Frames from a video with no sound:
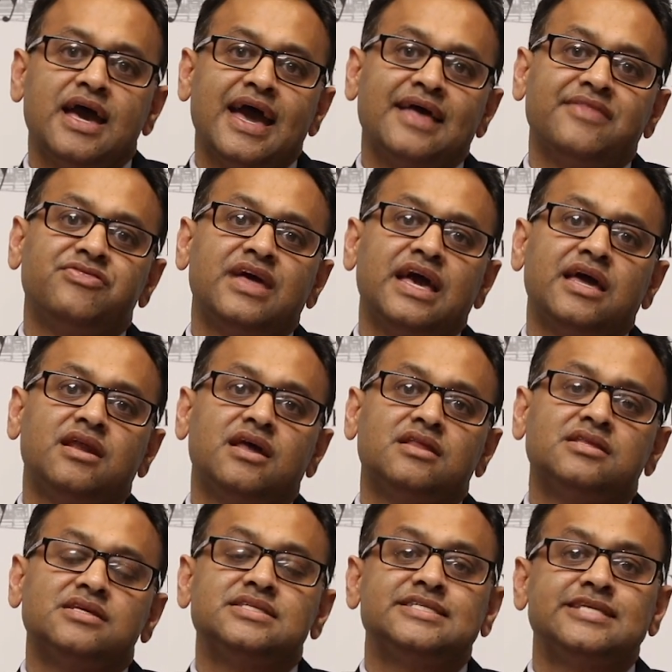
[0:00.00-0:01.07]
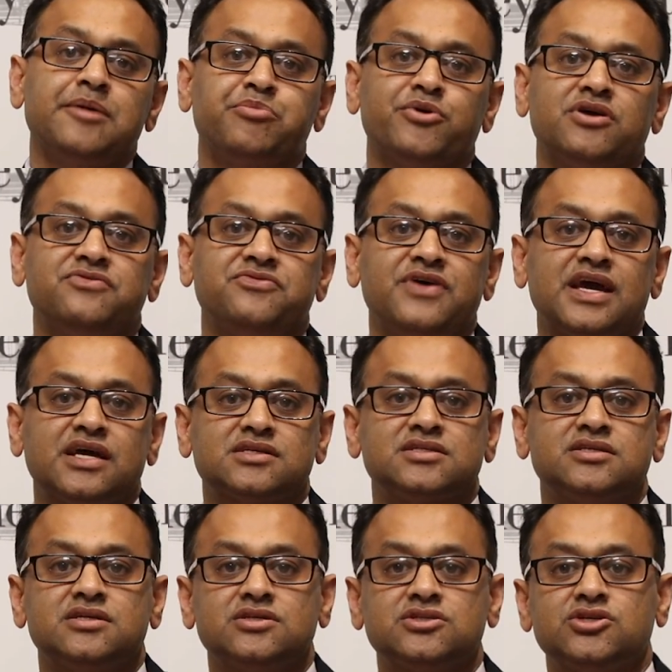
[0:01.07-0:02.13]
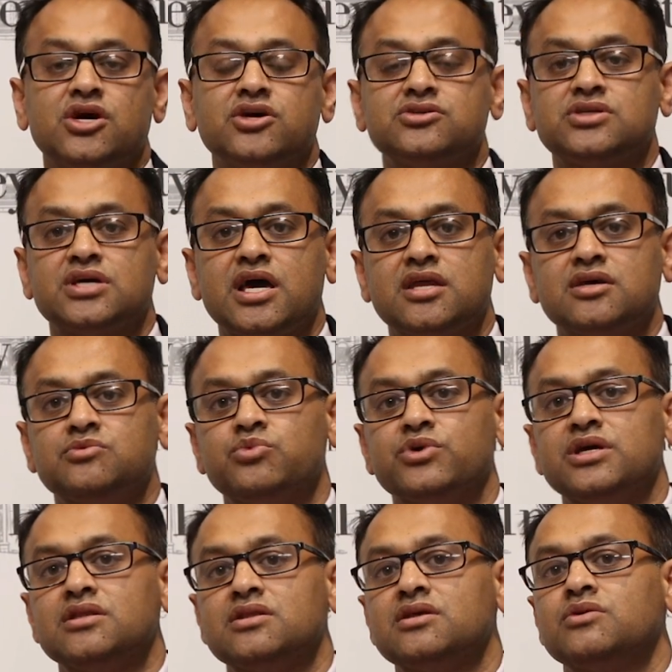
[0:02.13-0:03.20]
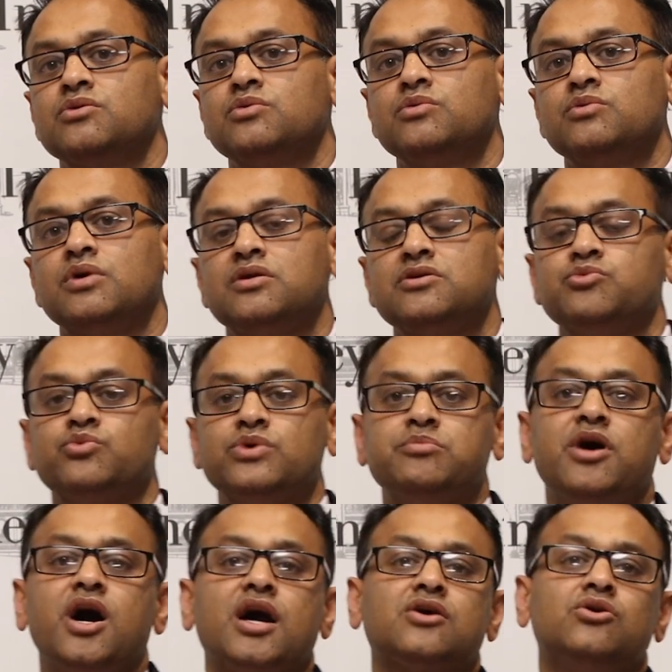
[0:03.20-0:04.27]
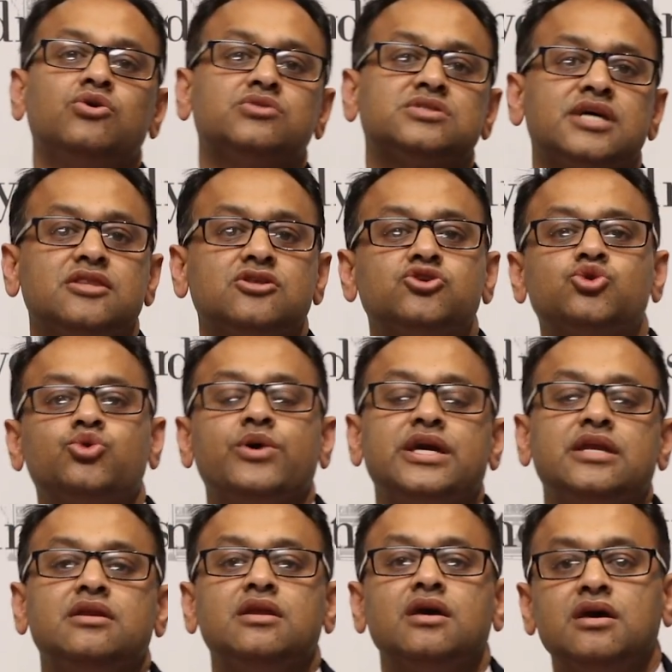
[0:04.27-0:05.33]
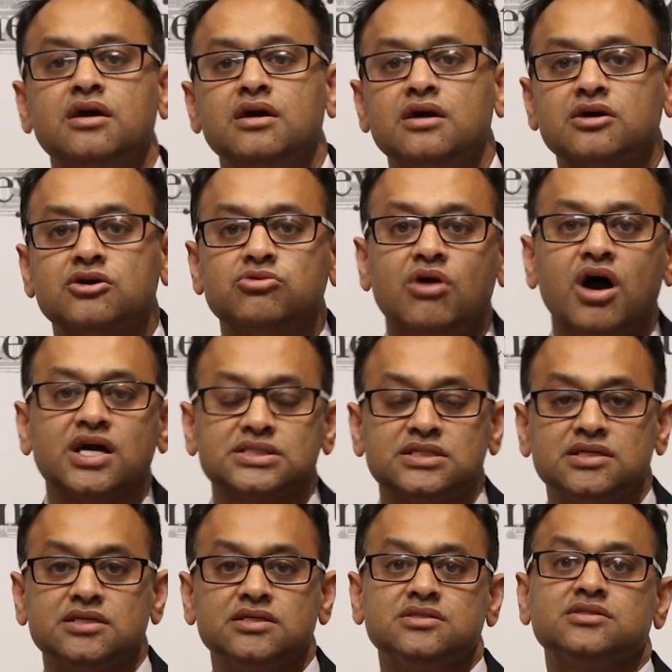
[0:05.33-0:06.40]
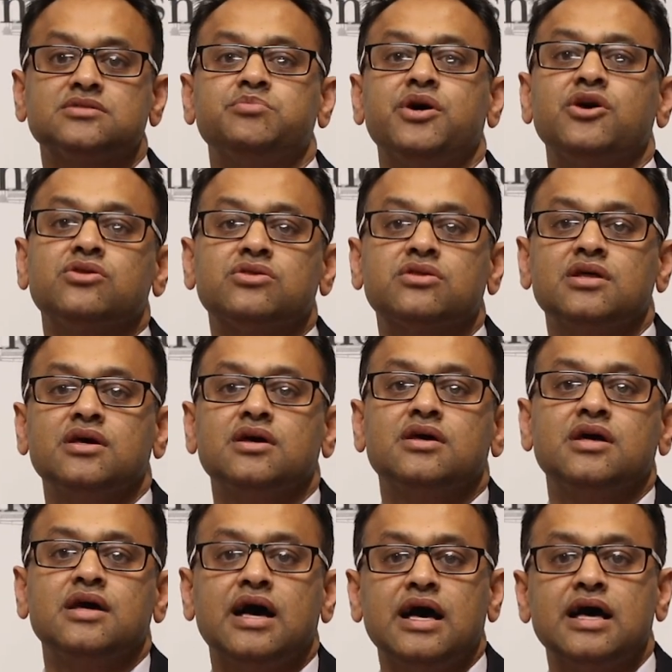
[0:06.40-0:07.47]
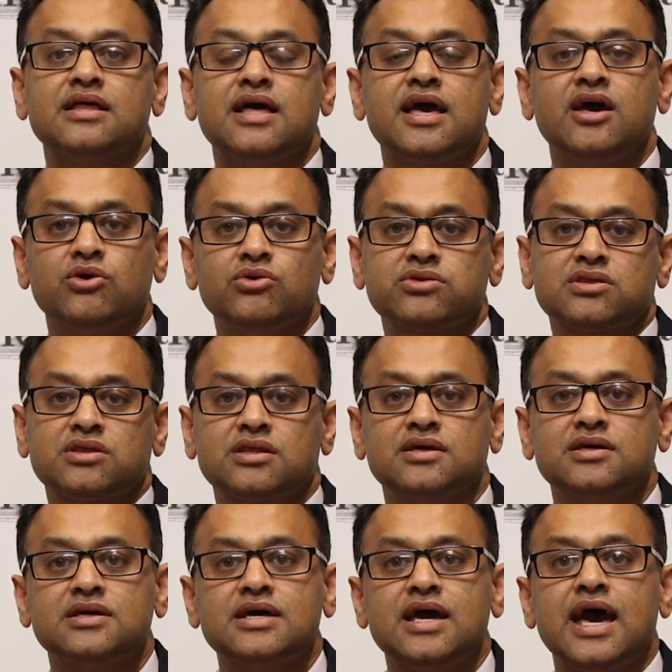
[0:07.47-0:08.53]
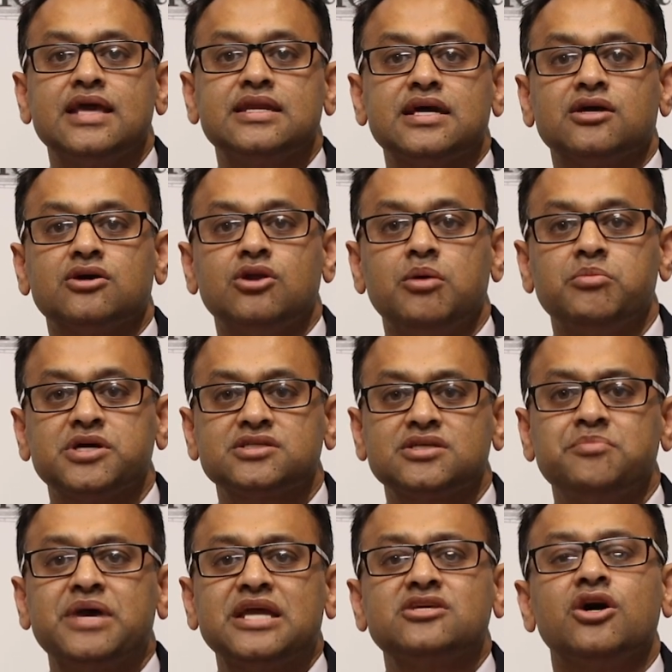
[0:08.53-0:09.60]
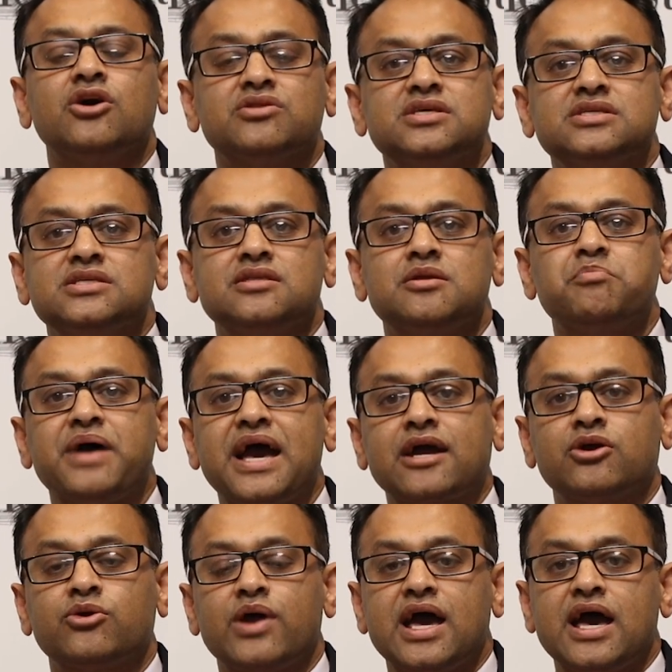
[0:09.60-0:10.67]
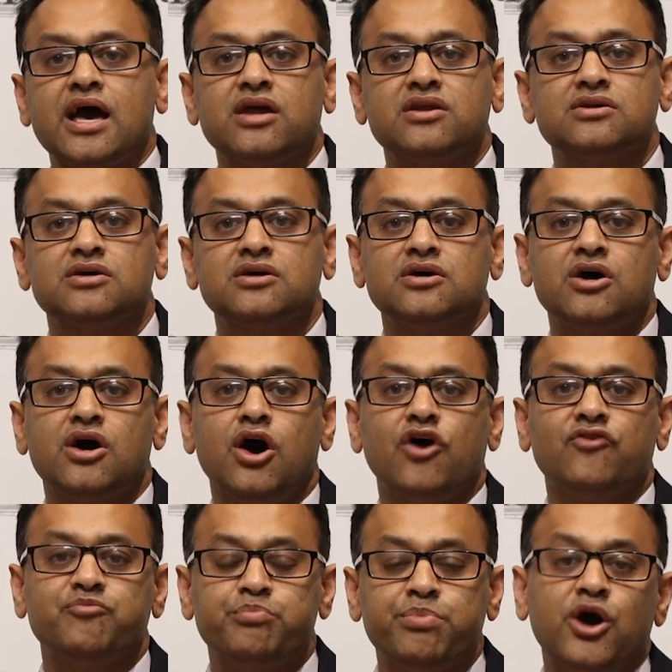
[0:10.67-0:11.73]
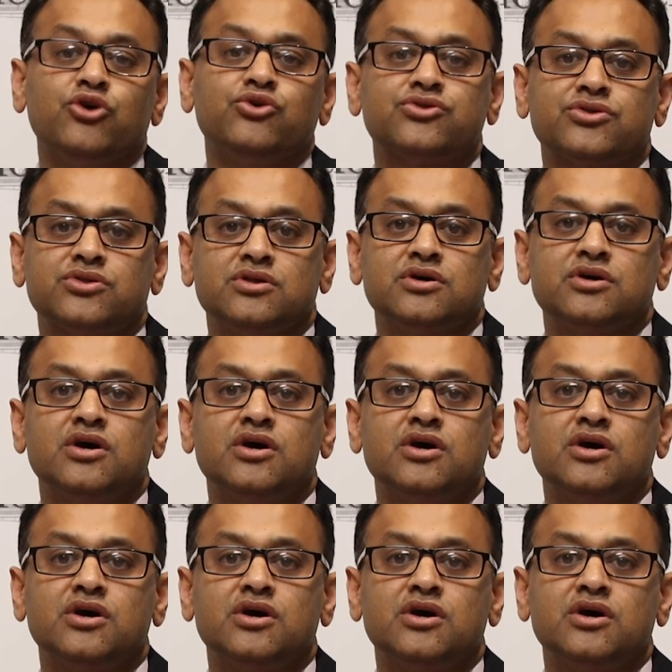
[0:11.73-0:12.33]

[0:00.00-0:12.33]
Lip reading: and then the separate effects associated with what we might call, say, the twin crises, both health and economic. So mental health is in the background of both